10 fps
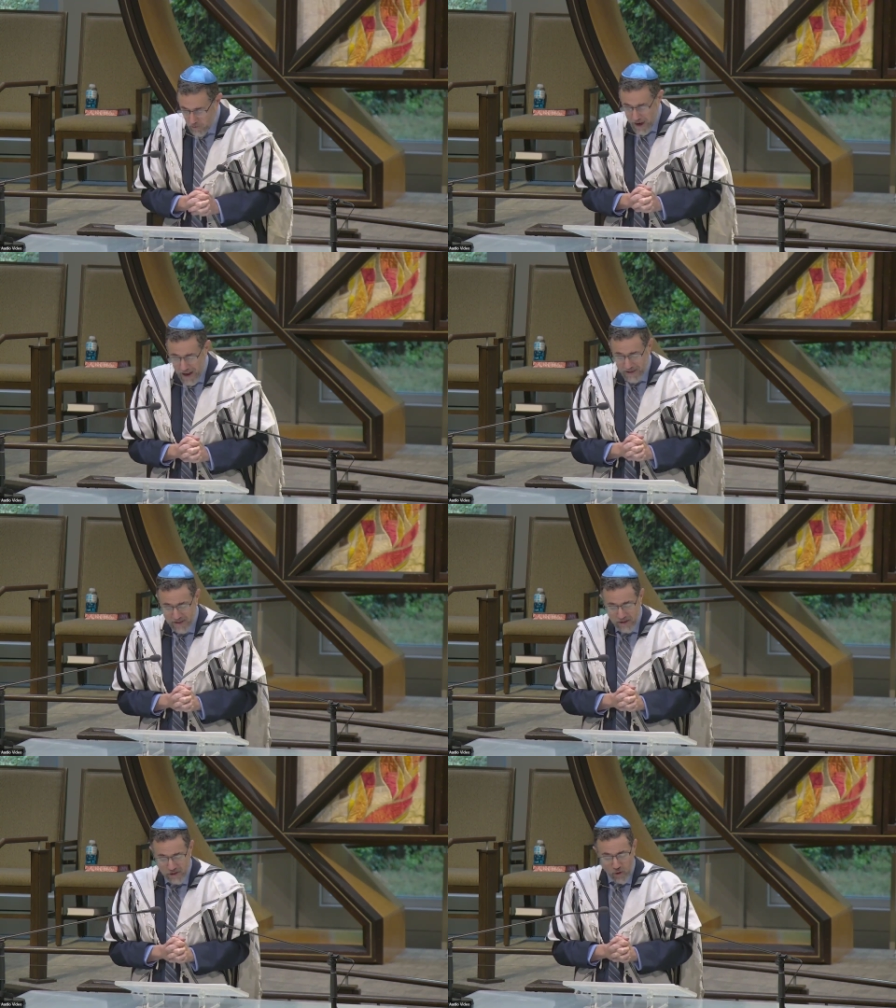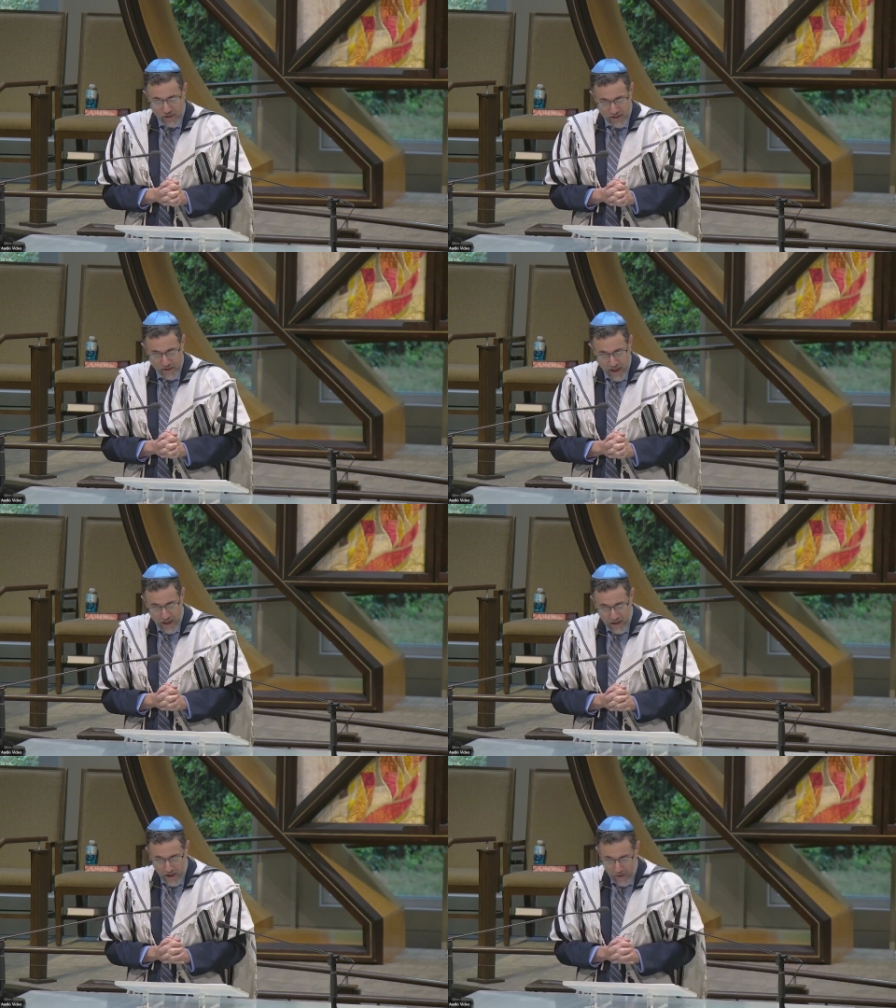who, as he is going to
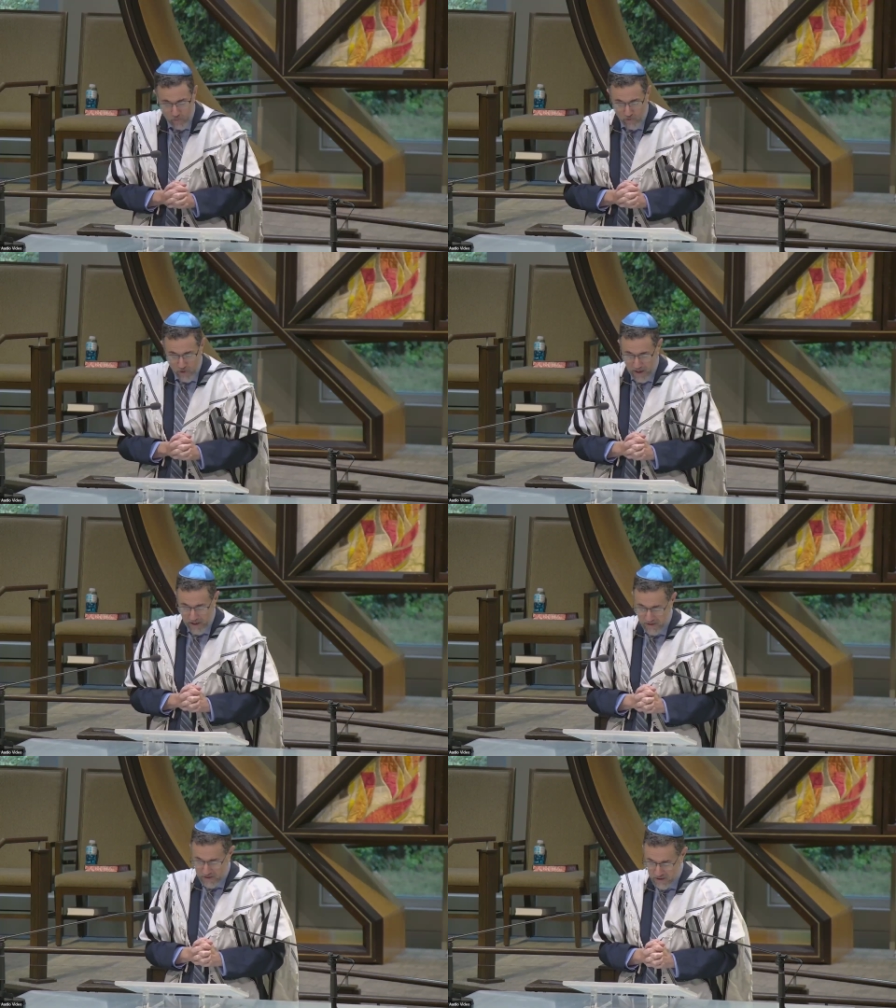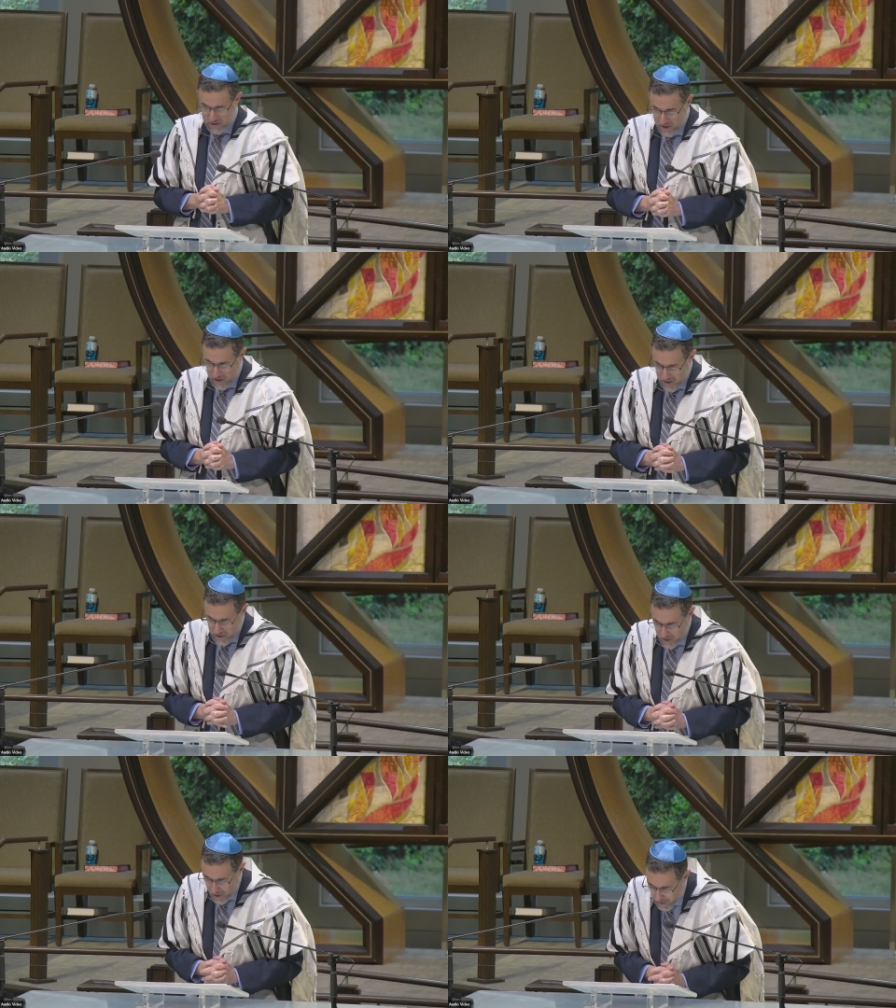Ged and prays,
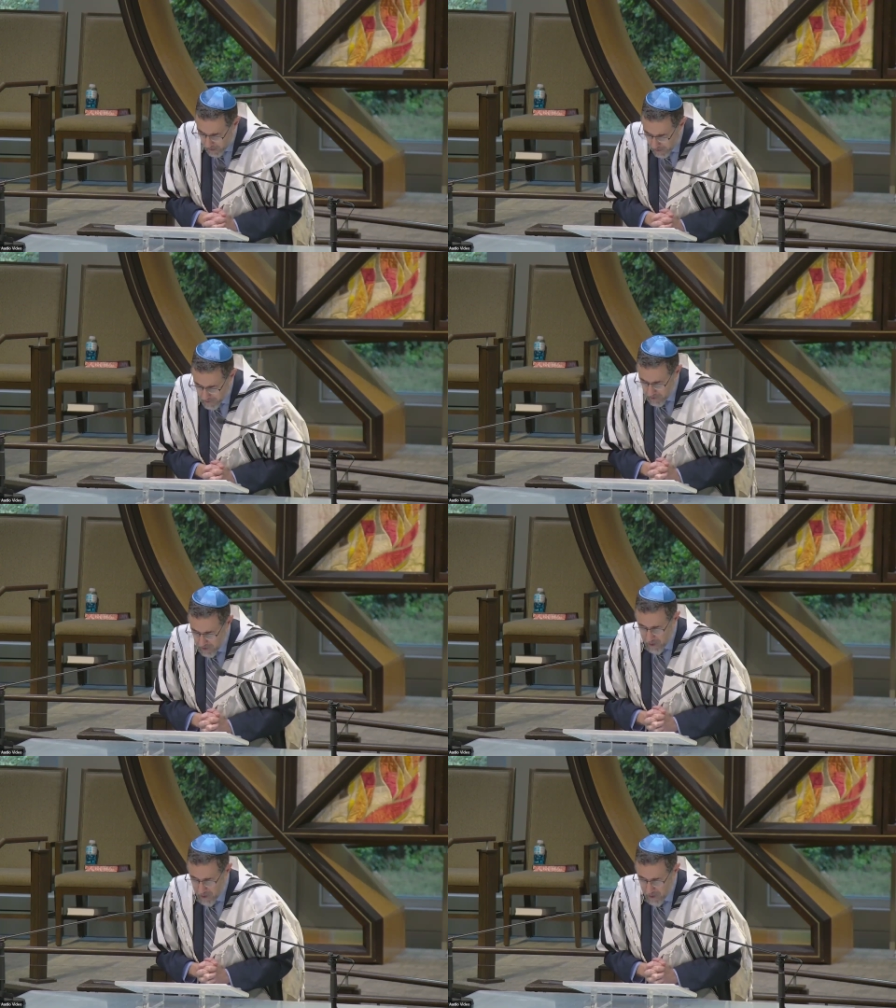God,